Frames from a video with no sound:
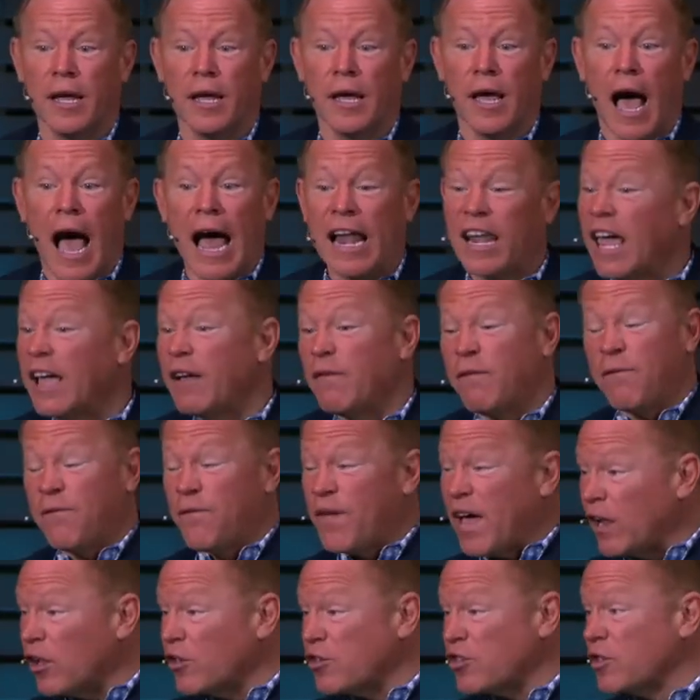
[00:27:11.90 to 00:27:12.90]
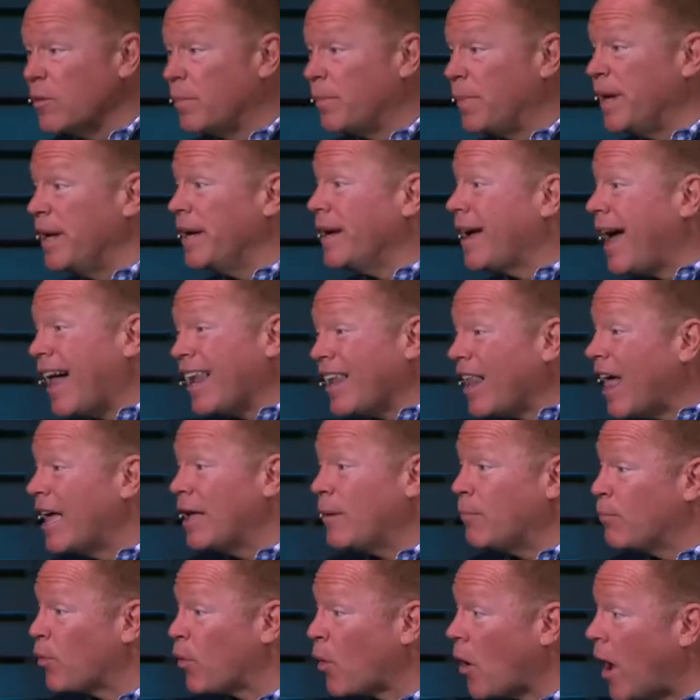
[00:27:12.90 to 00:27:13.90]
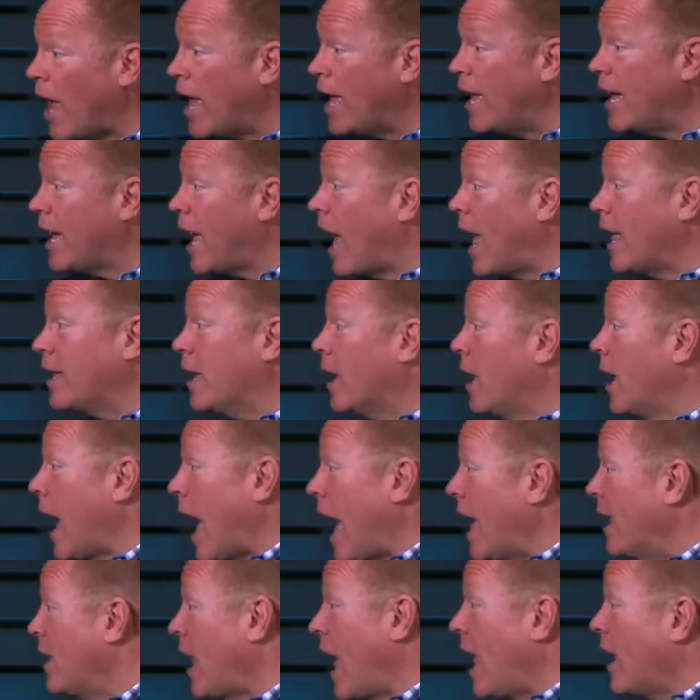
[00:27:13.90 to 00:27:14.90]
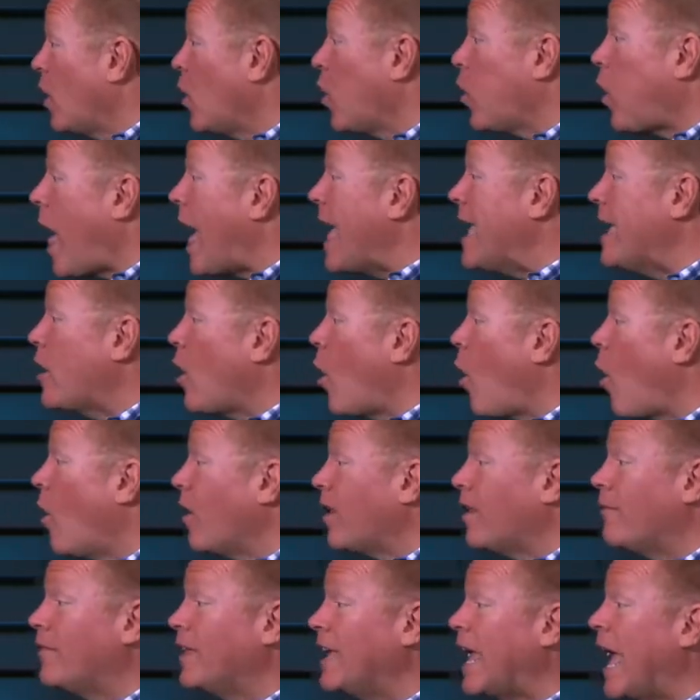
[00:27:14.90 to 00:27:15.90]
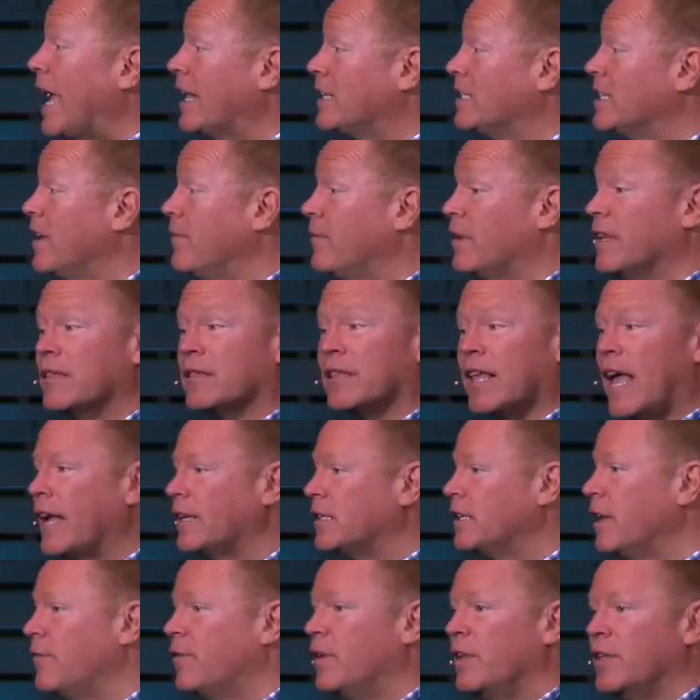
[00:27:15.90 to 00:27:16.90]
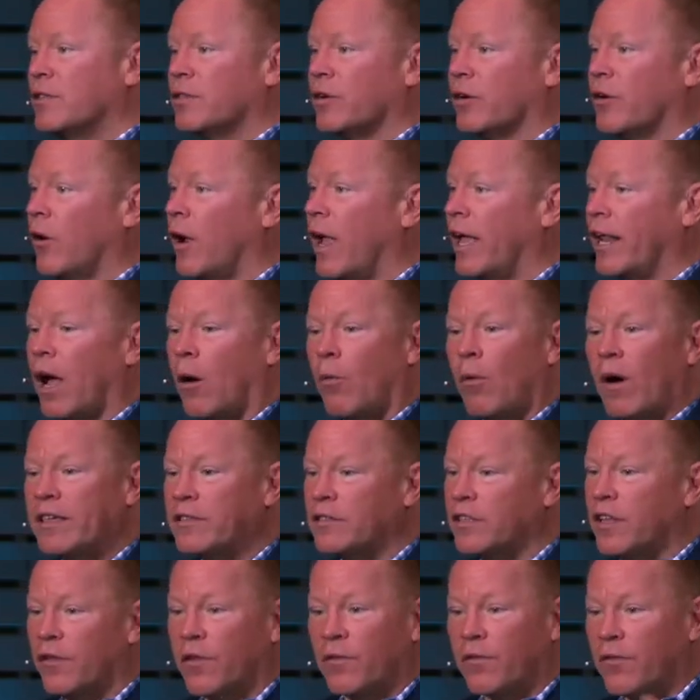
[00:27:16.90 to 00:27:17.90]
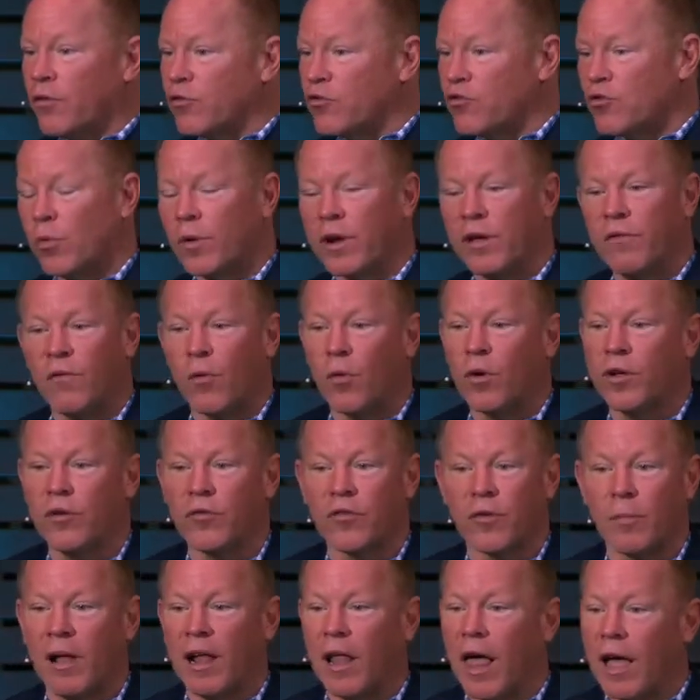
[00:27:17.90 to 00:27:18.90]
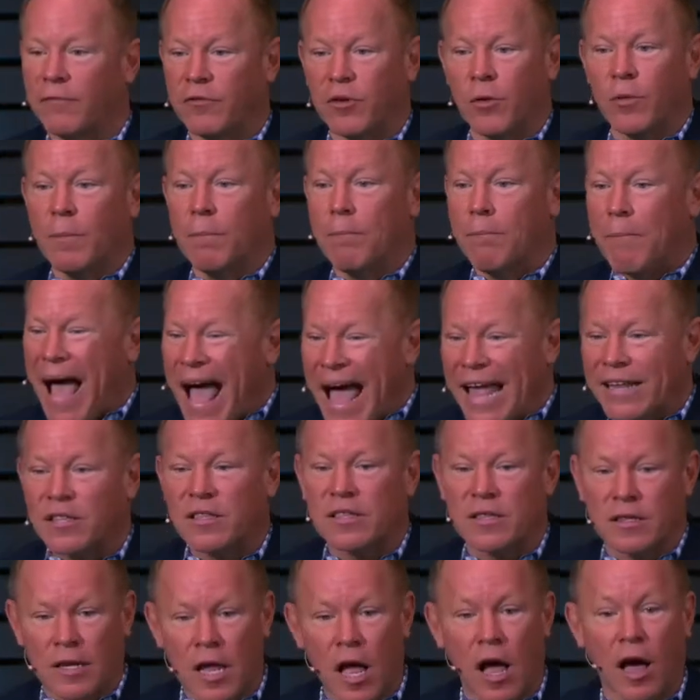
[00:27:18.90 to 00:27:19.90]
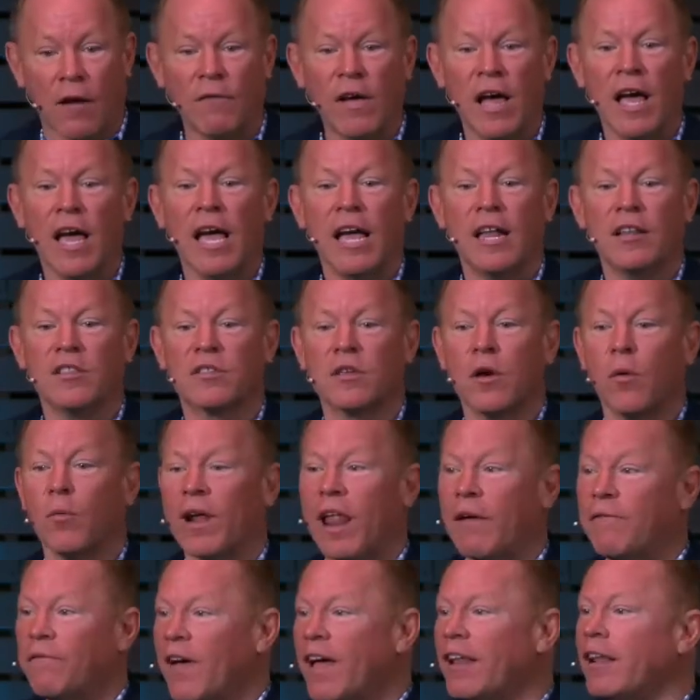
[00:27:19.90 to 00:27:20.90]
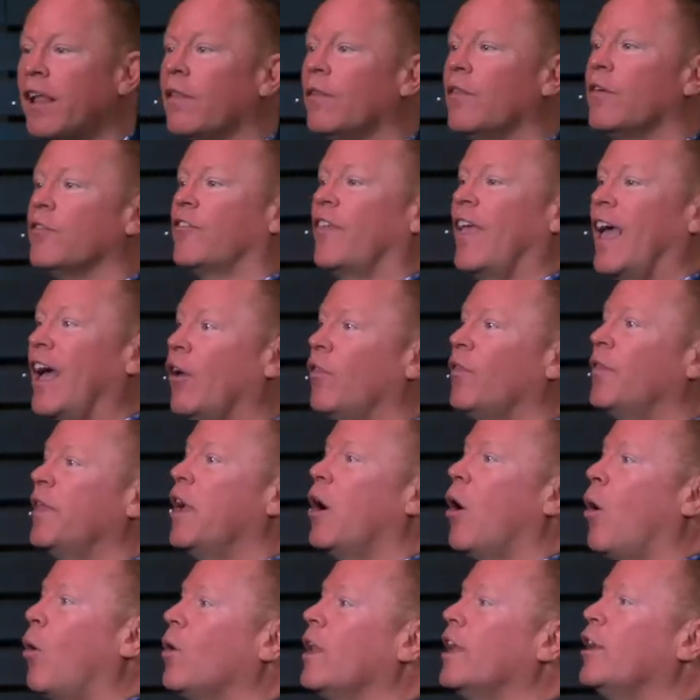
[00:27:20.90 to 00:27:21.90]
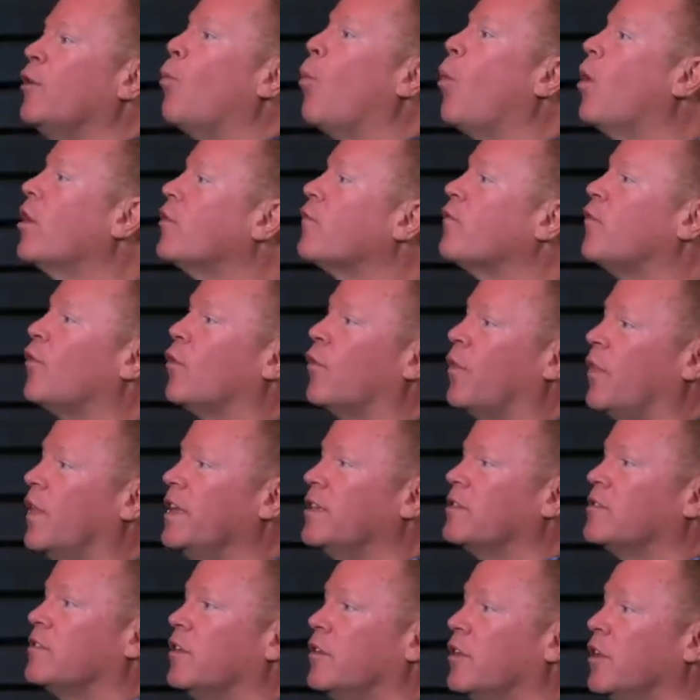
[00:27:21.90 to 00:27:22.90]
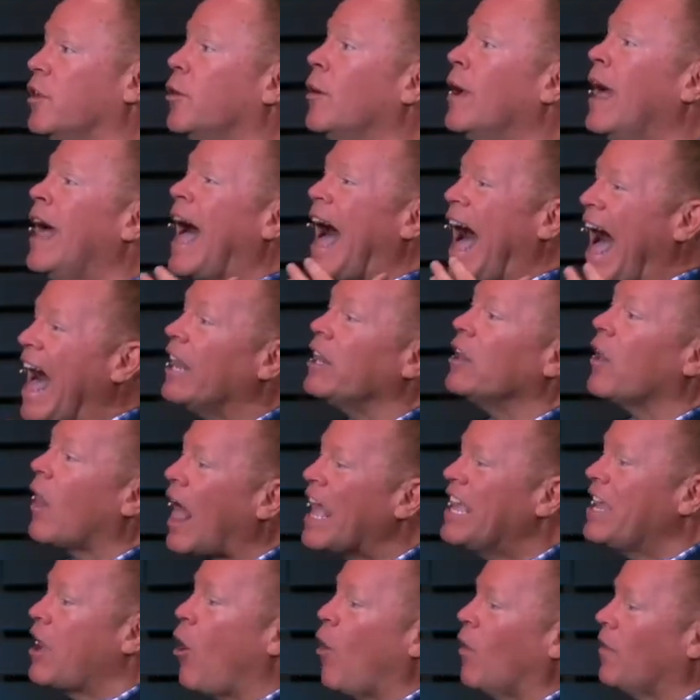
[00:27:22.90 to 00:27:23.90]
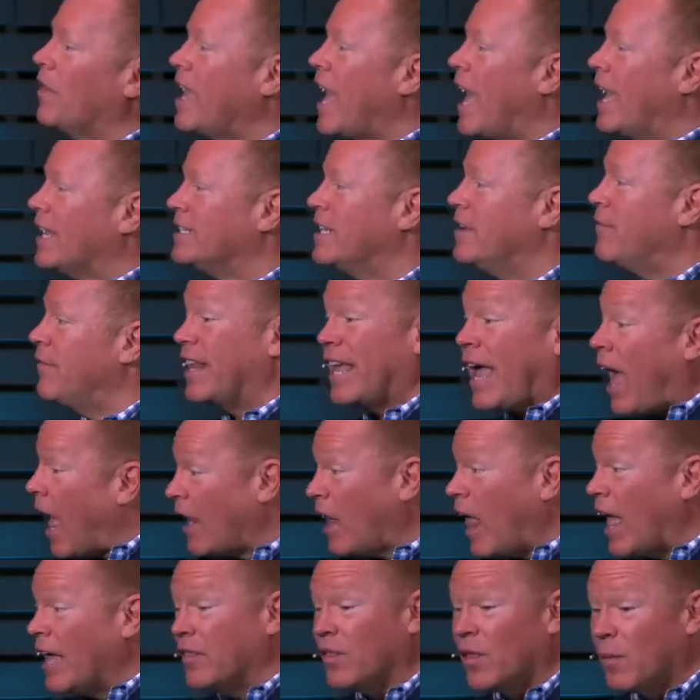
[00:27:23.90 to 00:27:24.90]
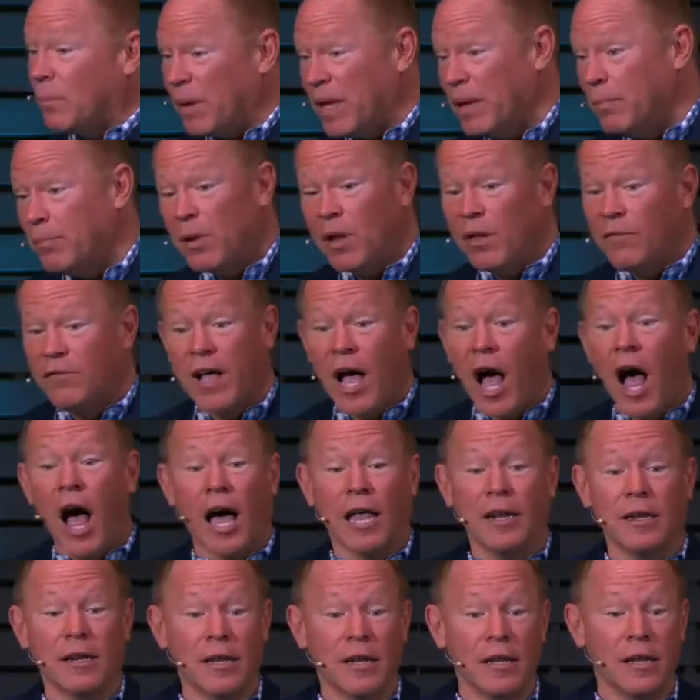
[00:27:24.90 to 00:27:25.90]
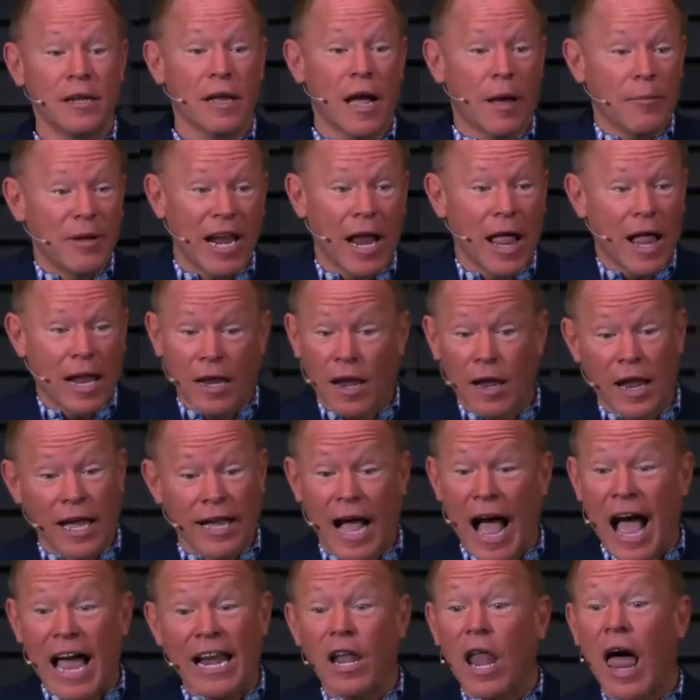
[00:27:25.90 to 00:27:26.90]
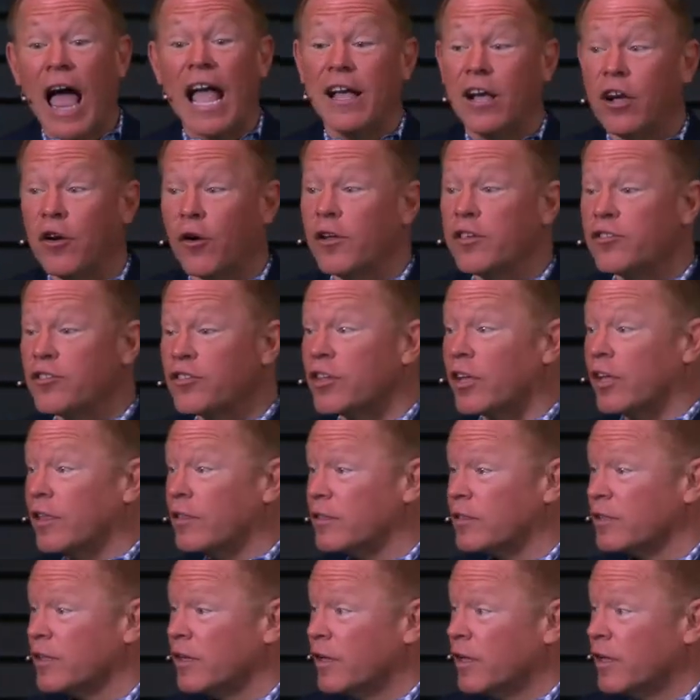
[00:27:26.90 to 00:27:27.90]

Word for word: I like fellowshipping. I like praying. I, I, I, like all of the activities. The activities are great. I wasted the first 24 years of my life doing bad stuff. And so when I found out there's healthy, holy, wonderful things to do, I like all the activity. I like the people of God. I mean, I like, I like Christians.